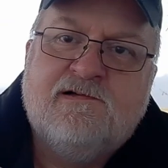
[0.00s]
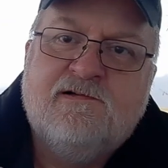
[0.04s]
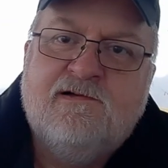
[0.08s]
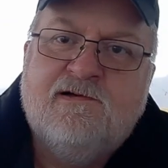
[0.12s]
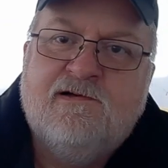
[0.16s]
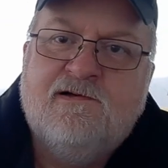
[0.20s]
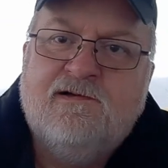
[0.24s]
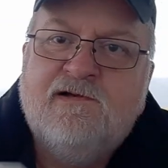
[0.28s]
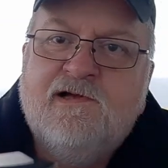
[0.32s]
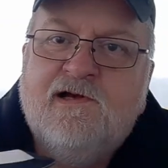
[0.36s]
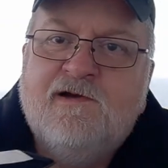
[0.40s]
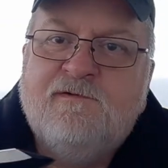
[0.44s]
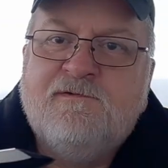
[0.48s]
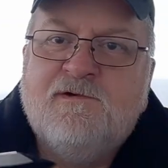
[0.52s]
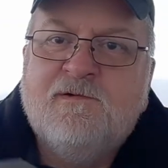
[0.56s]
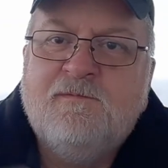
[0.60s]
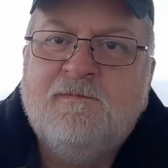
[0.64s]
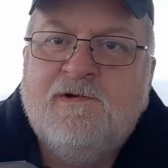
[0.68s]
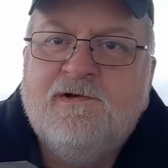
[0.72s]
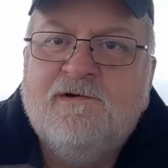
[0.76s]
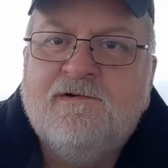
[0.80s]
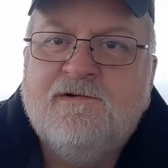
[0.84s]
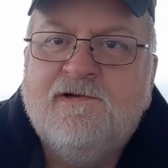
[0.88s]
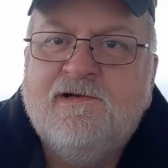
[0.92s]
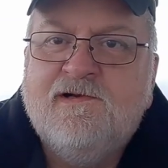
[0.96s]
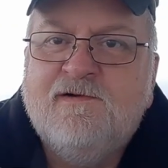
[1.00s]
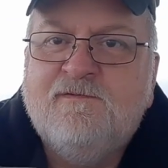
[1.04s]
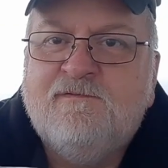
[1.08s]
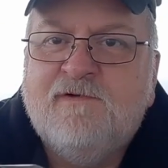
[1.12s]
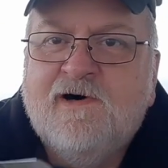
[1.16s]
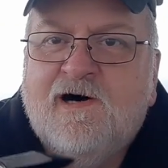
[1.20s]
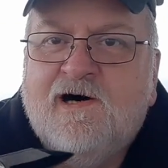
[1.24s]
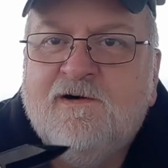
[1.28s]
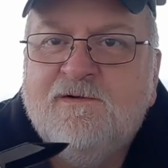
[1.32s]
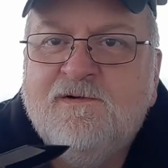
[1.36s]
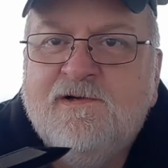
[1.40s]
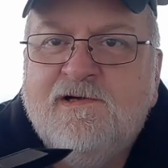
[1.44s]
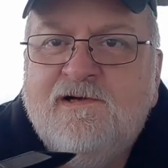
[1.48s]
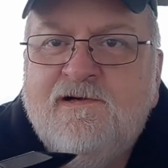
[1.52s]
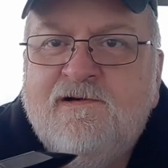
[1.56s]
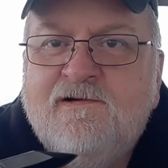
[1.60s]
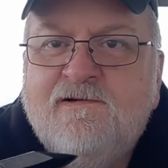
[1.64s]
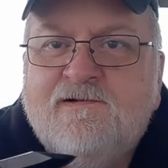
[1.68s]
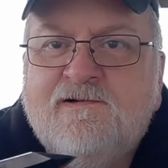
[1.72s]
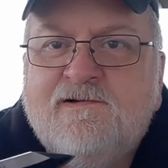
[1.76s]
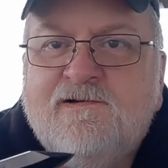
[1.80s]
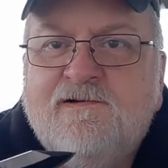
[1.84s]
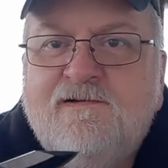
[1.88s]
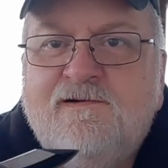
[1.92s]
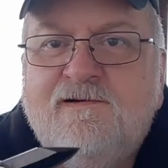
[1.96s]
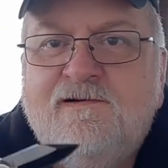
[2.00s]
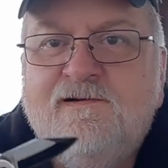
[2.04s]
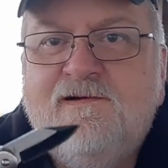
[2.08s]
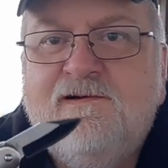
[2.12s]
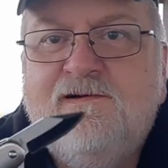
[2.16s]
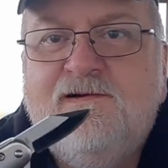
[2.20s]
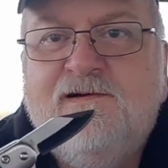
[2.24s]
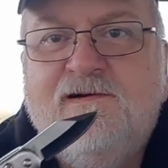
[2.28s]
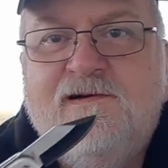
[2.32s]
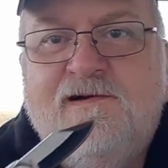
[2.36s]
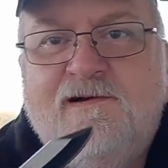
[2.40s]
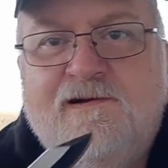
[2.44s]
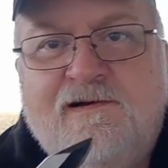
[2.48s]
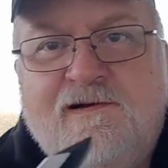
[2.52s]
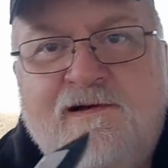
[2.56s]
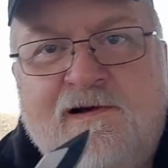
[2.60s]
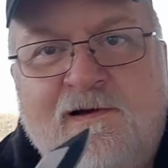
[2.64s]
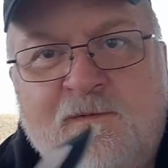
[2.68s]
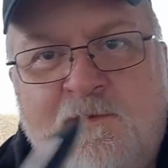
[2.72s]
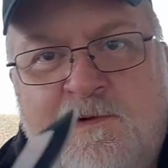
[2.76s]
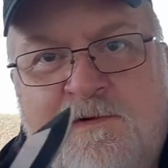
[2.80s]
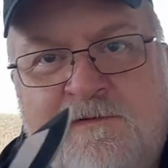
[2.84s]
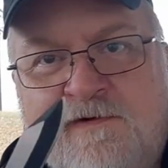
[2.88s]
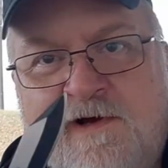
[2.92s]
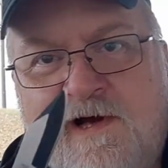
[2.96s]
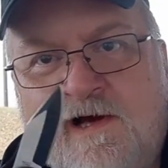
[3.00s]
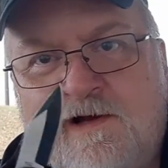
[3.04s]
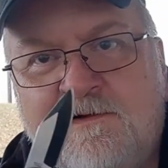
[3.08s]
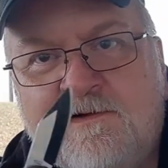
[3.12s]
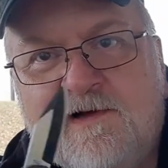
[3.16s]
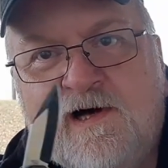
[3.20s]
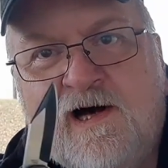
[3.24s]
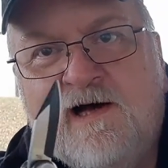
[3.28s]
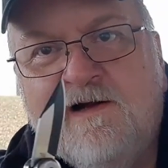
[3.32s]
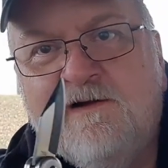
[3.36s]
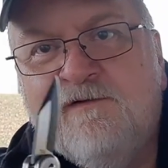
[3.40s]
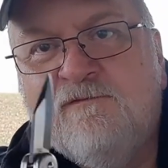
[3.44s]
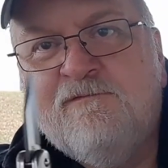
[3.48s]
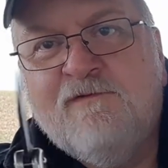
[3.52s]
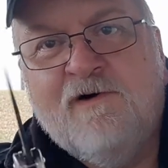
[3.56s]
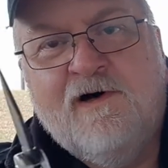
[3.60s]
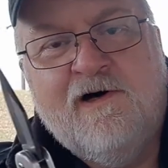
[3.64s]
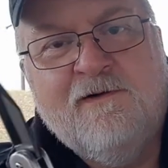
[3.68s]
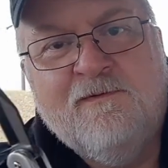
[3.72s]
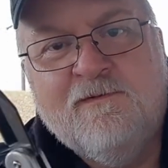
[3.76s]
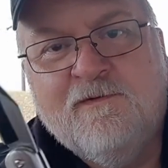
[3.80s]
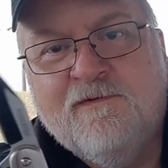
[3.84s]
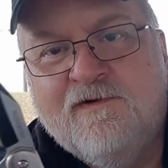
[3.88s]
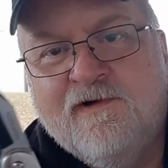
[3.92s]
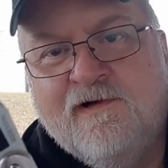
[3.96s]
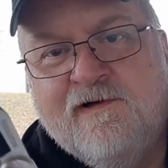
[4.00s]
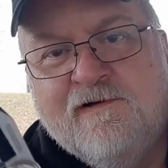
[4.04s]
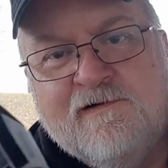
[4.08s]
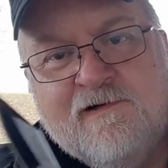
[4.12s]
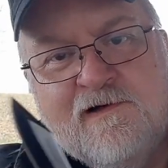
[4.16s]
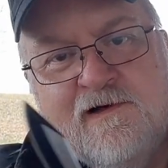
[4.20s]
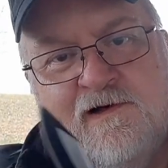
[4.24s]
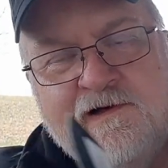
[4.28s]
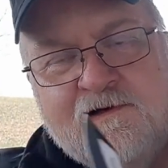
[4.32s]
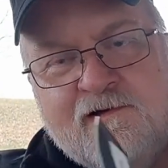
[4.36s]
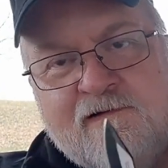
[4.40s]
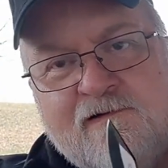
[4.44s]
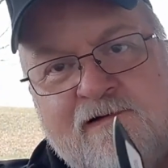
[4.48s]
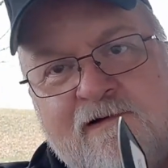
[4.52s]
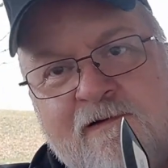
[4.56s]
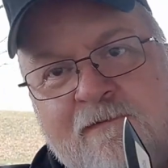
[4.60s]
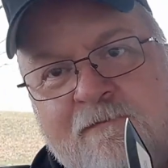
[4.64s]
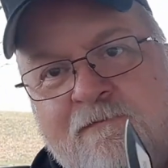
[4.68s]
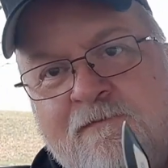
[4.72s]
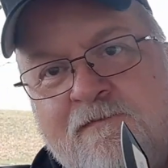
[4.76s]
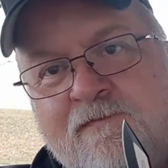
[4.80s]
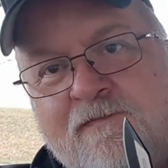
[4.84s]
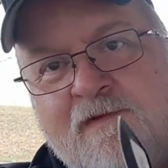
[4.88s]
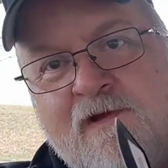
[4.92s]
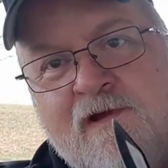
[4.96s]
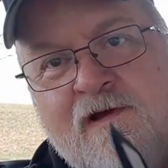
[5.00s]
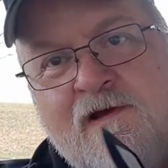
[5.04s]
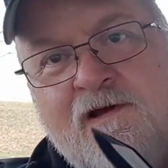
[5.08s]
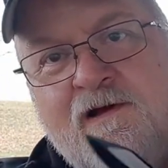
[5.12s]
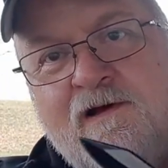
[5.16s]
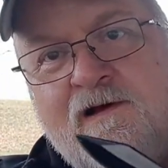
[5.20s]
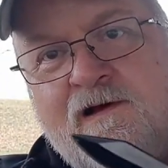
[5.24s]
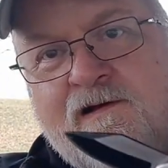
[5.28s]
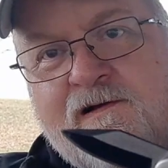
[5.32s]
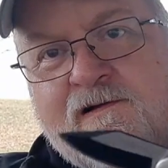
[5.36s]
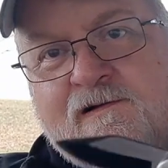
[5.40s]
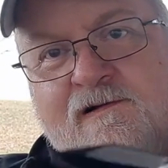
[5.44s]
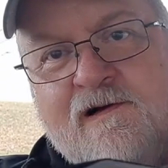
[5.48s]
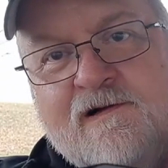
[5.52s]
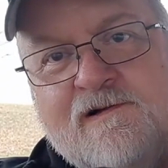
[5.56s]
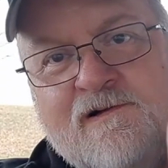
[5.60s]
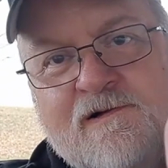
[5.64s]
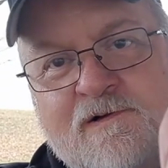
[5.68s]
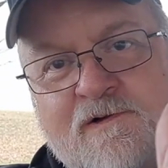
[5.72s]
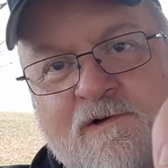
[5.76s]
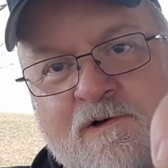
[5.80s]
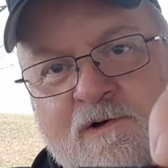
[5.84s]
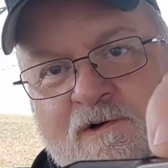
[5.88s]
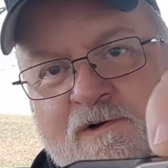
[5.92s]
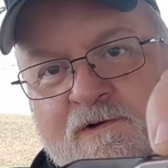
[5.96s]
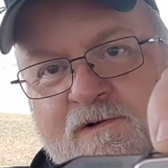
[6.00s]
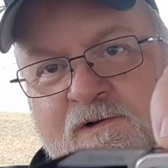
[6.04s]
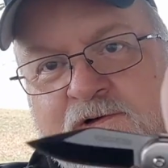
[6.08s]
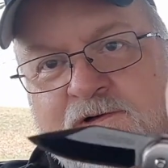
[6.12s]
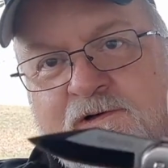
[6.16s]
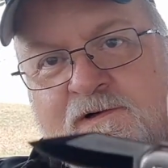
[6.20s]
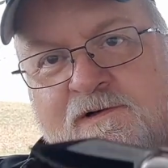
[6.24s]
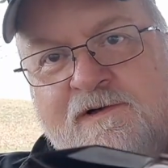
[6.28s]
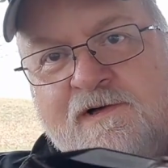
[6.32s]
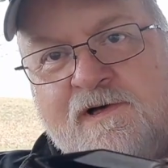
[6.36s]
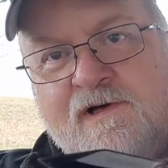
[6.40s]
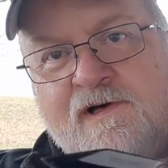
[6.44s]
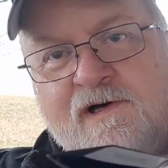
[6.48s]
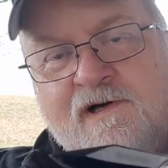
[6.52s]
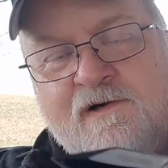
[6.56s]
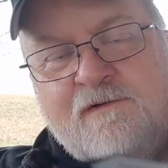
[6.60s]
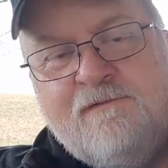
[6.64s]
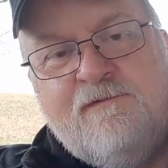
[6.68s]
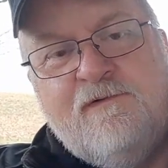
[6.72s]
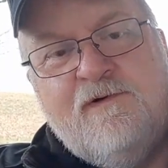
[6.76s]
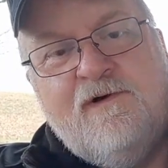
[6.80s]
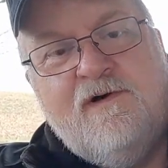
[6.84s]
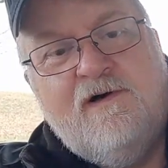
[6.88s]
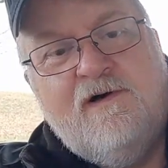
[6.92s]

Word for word: in the night community found these, and we've had a lot of fun with these things. Such a cool little knife.